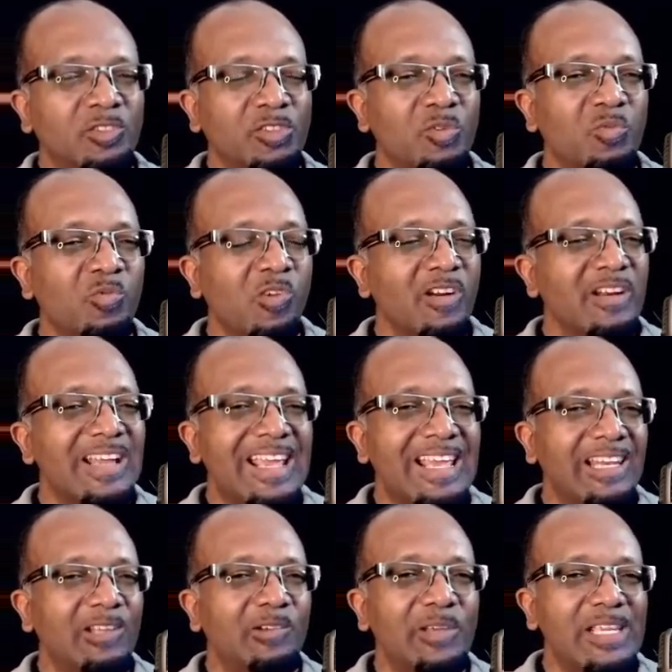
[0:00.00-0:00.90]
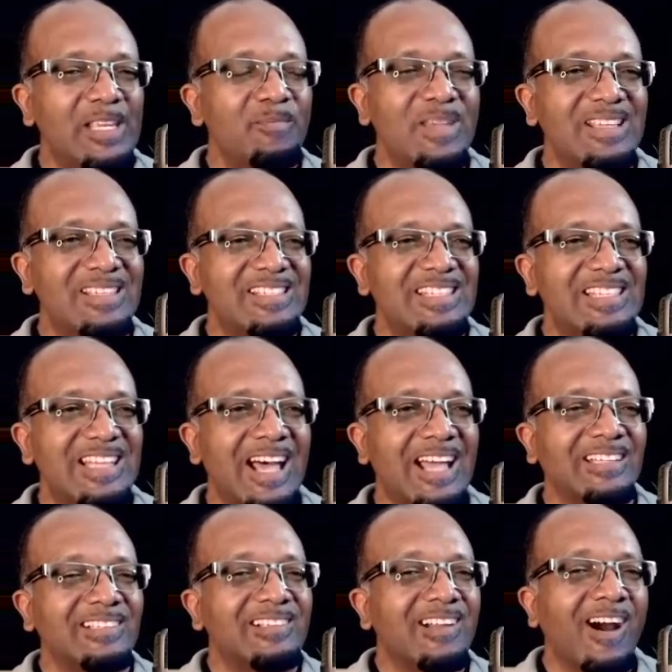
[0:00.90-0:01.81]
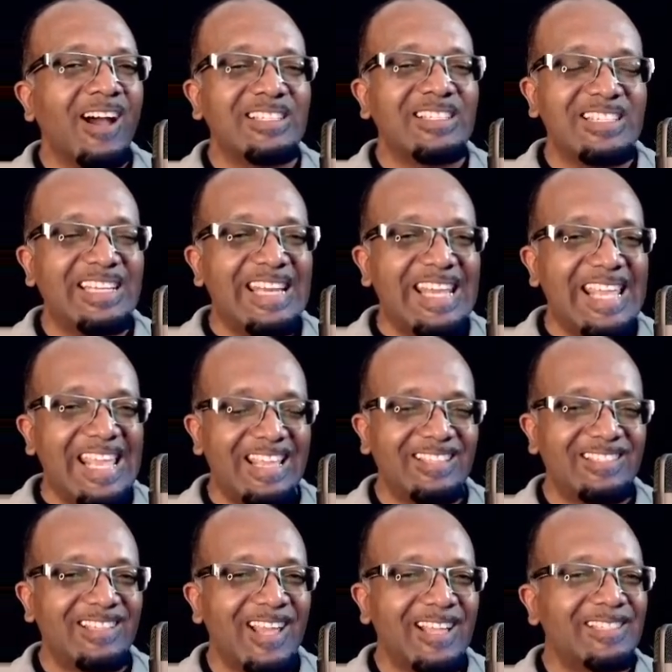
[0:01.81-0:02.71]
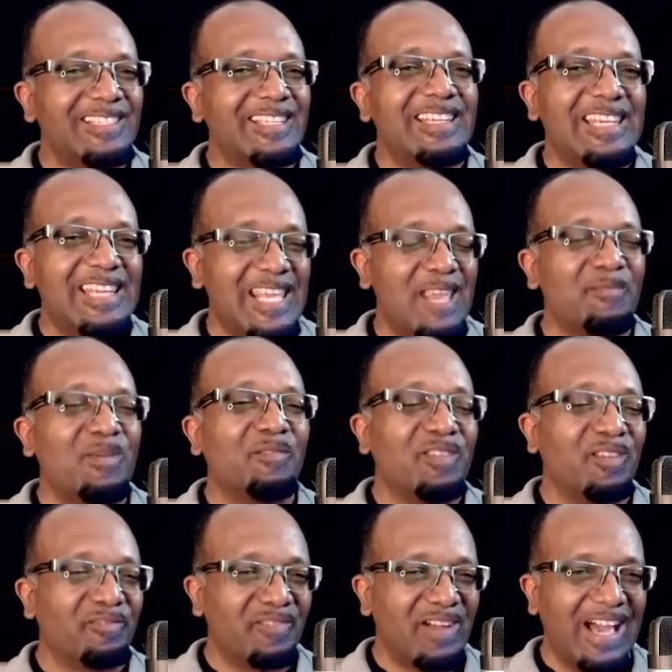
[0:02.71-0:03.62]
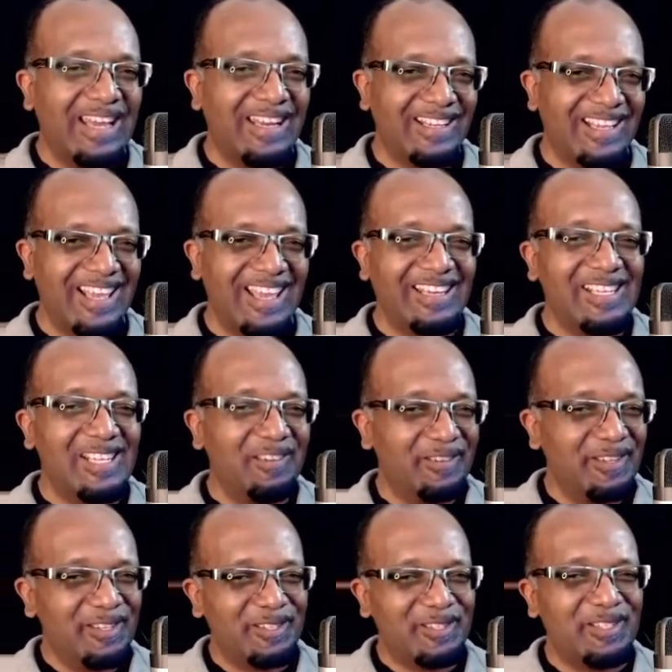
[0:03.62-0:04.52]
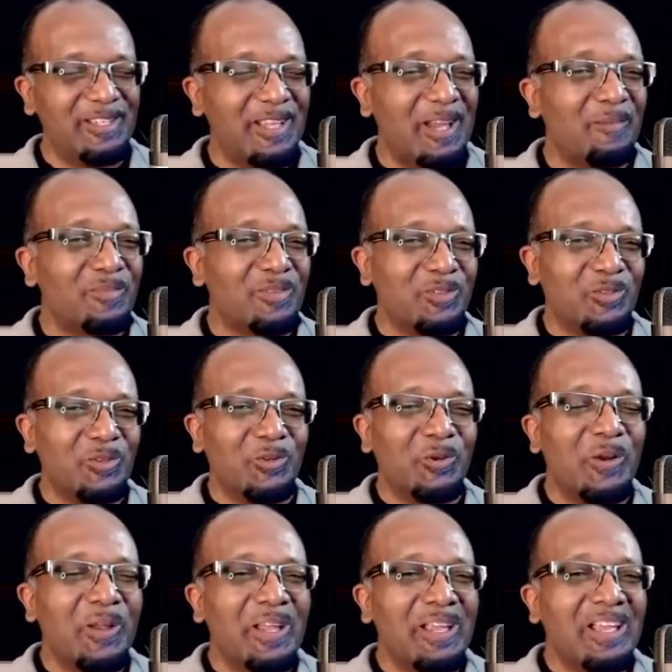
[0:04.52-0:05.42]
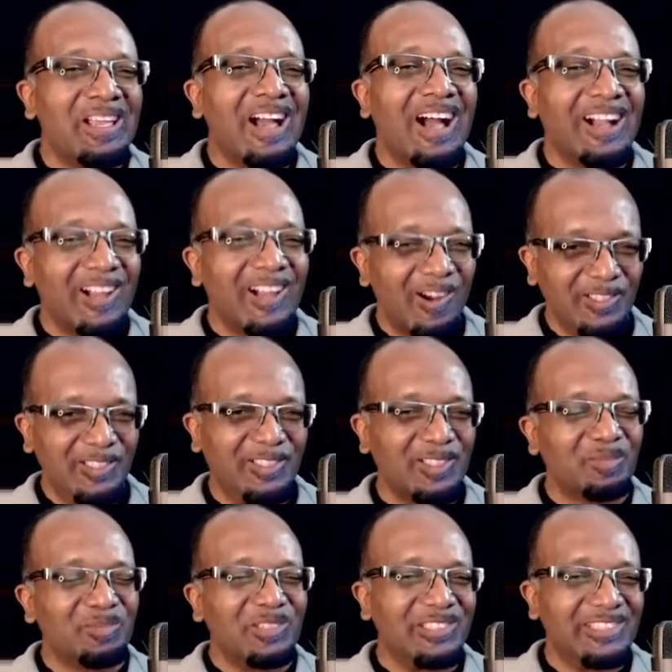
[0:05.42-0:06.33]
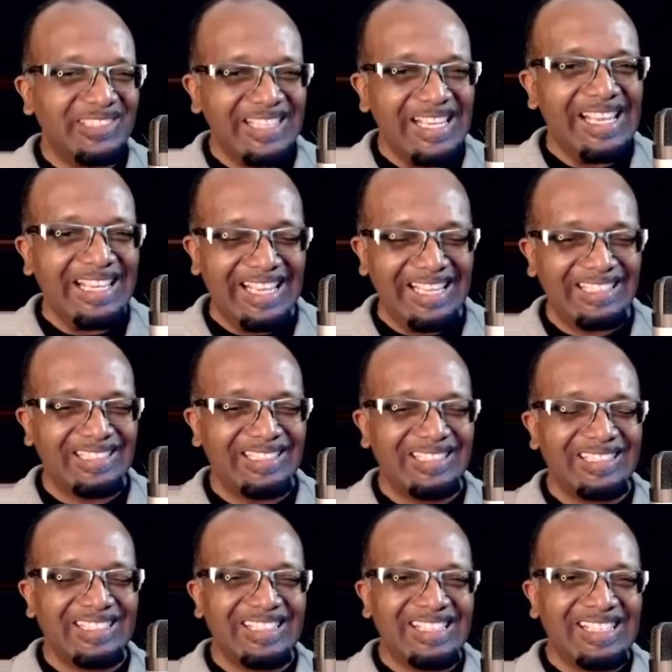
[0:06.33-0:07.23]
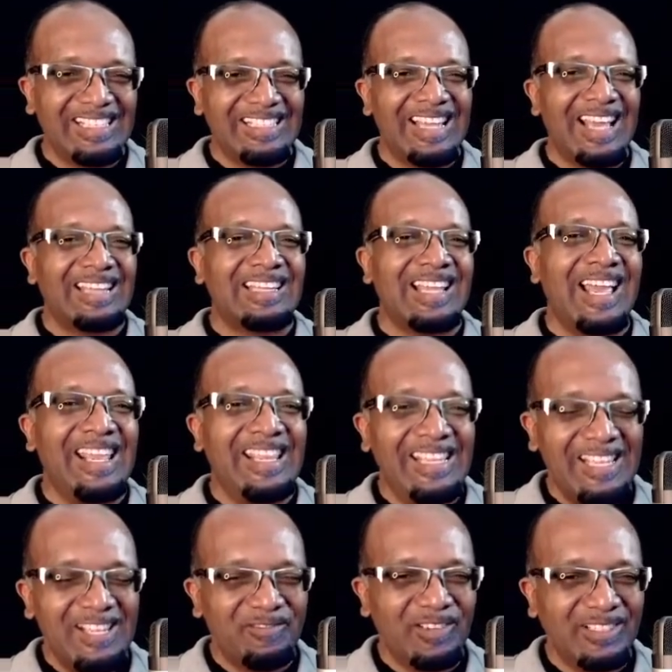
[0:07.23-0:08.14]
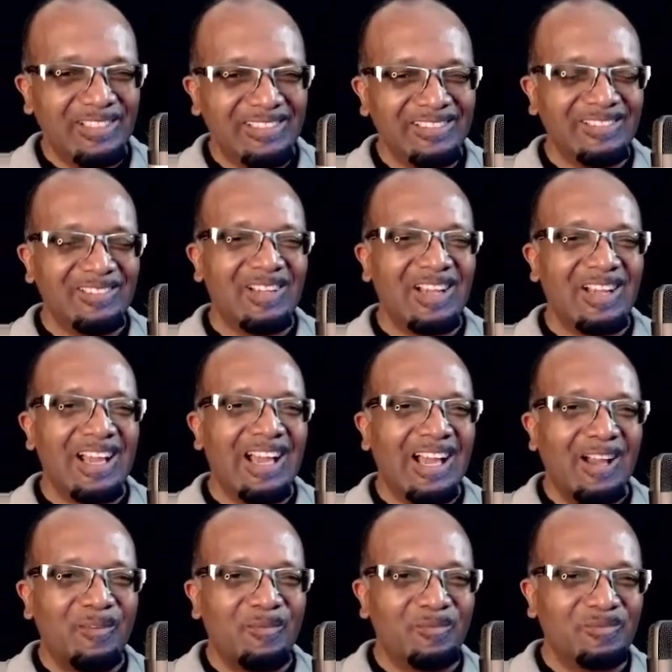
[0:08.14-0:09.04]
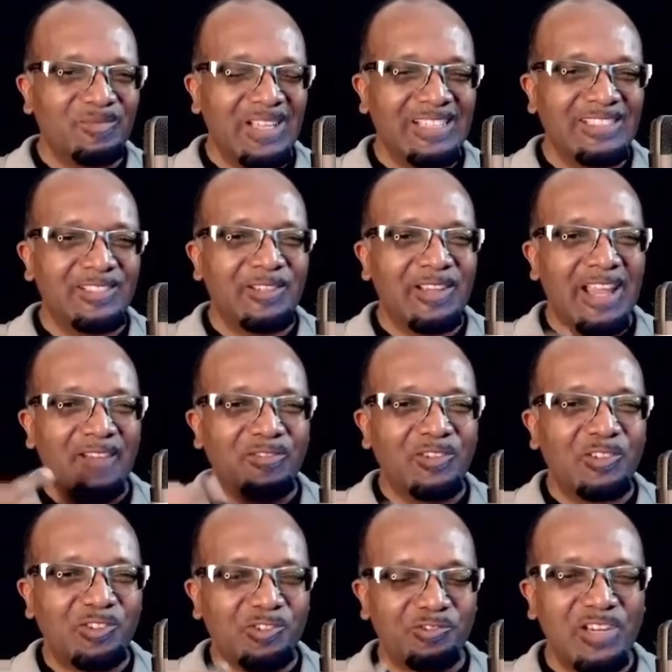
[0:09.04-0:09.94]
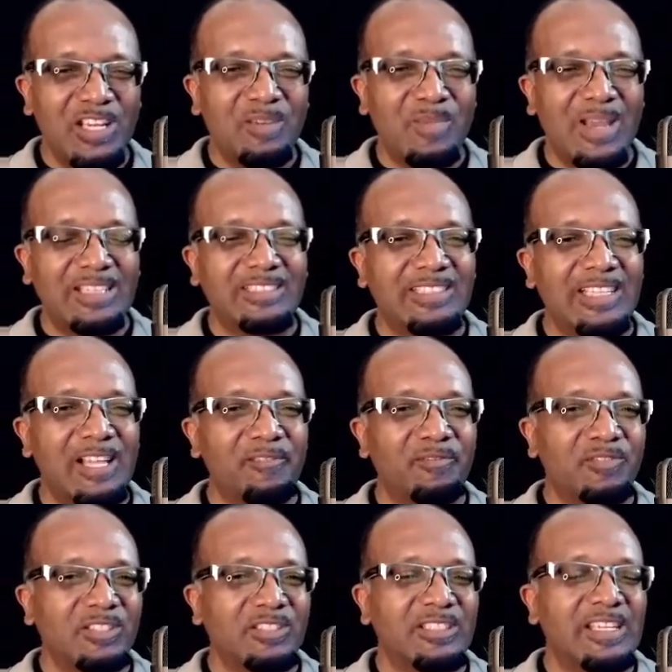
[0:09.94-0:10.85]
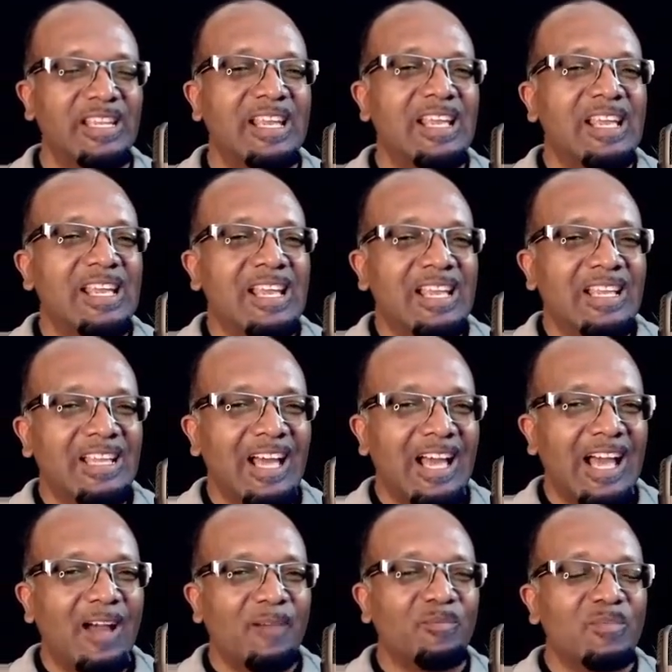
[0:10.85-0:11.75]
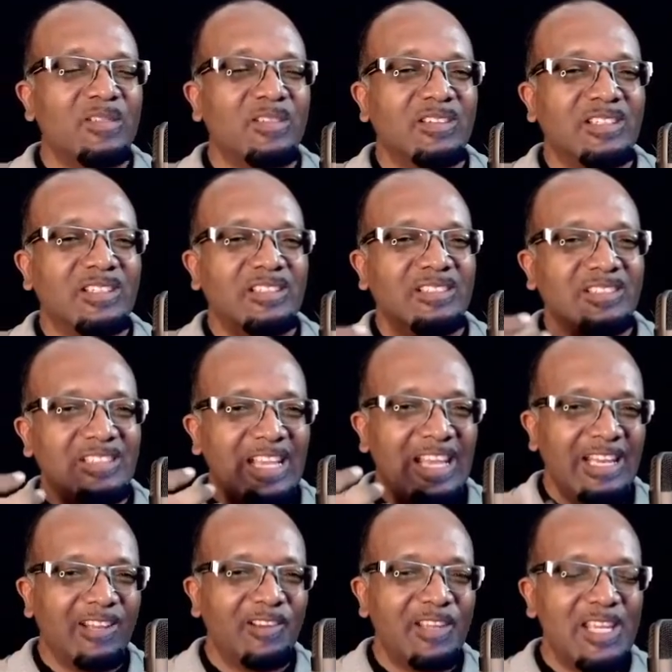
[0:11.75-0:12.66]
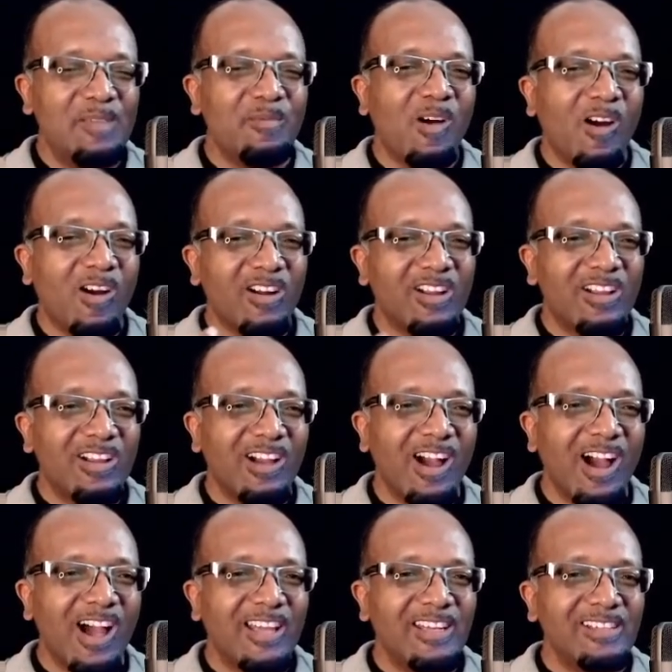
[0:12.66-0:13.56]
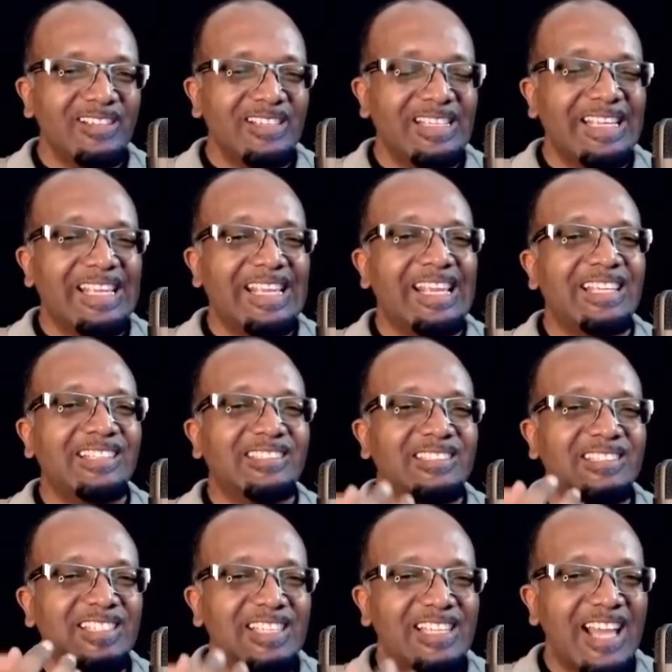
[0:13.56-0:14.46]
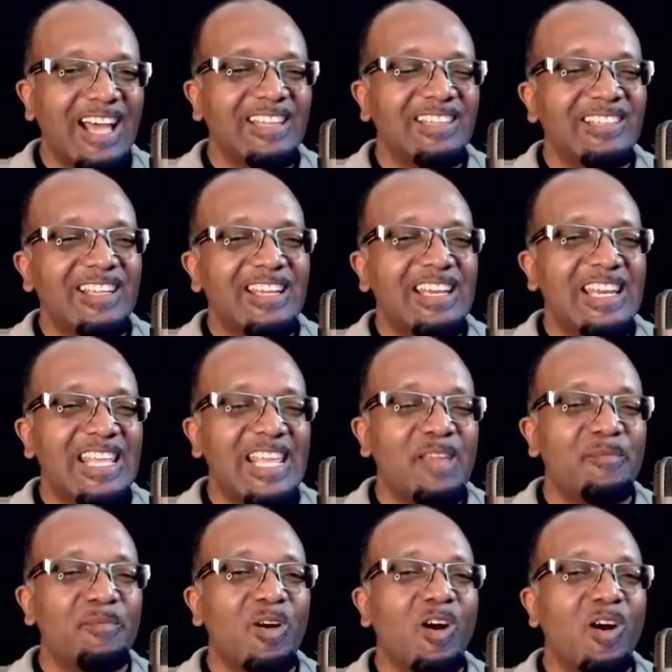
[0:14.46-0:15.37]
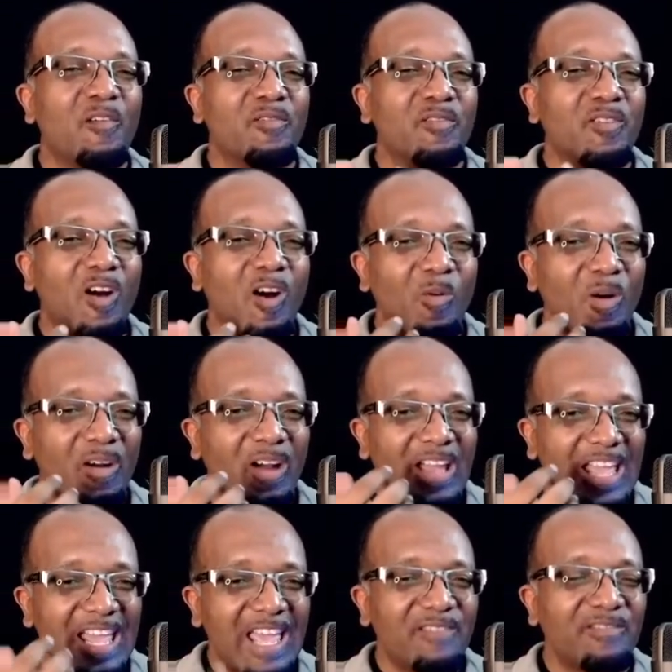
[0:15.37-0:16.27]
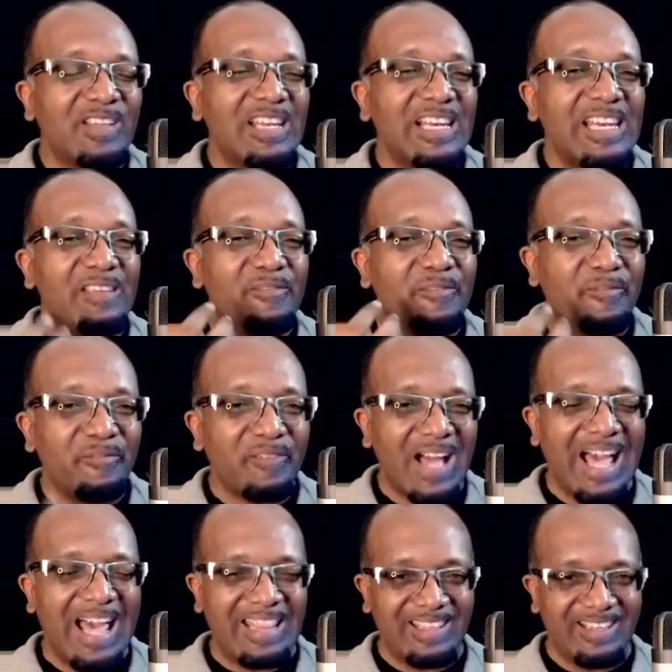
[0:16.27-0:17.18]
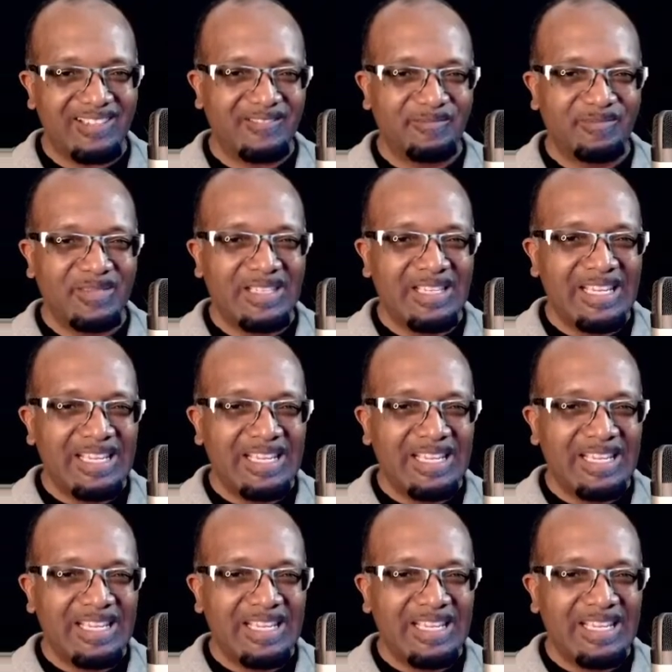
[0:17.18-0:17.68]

so the word Elohim is not God's name, is not the name of the Father. And if you see, I'm so accustomed to saying it that I even um, I see I have to train myself to say um, Elohim or God is not the name of our heavenly Father.